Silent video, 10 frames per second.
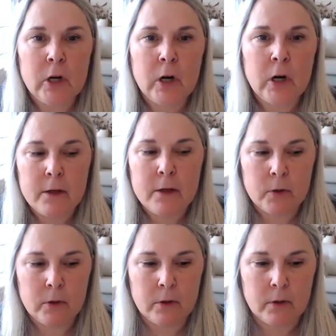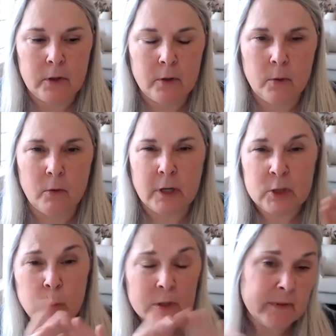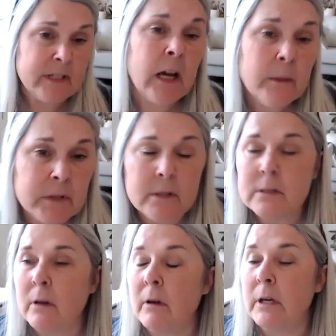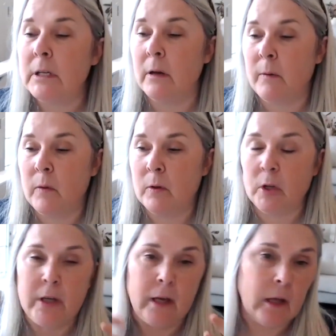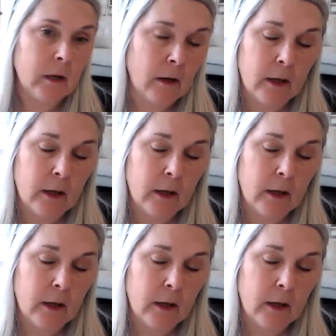I gather you explore different types of design. I mean, they're looking at